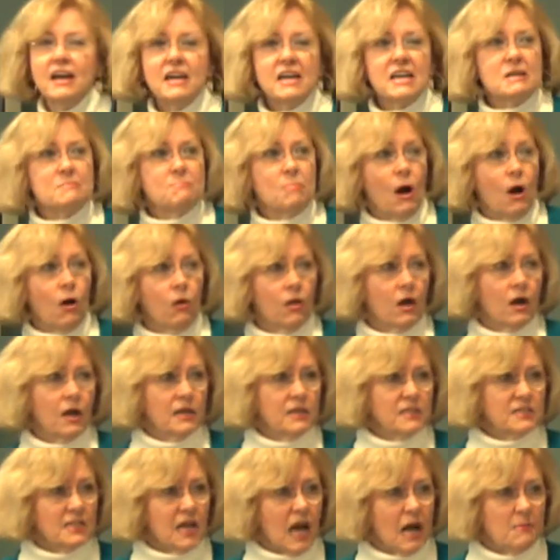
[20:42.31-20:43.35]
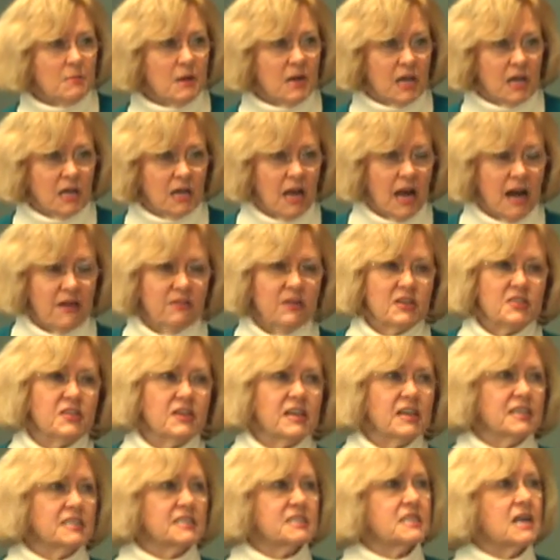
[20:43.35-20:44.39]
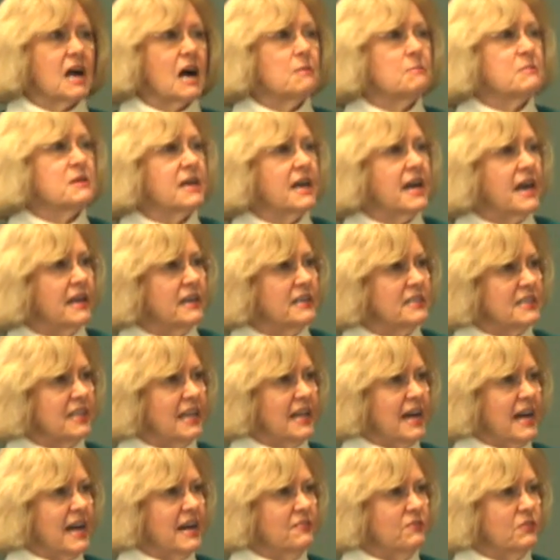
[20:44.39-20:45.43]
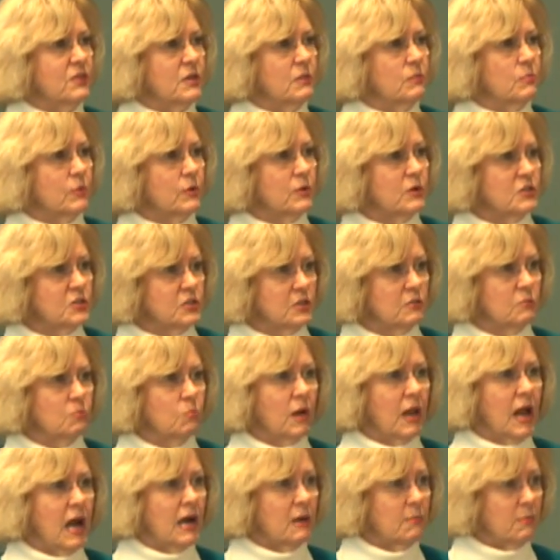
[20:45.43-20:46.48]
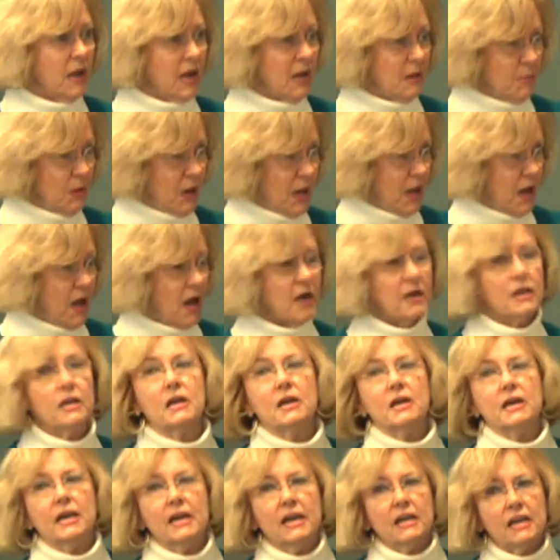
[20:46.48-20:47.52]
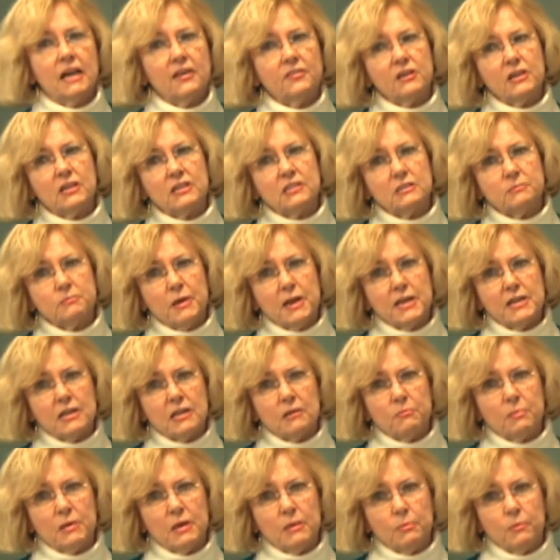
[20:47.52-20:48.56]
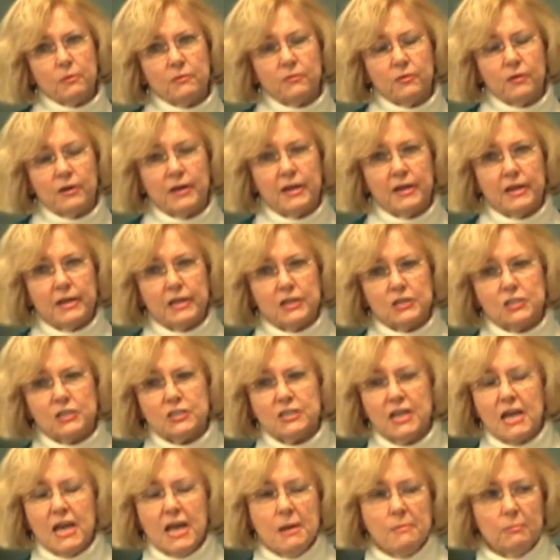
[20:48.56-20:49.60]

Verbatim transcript: Ebola is coming. Everything is coming at us live and in person, block by block and I think is making people very anxious.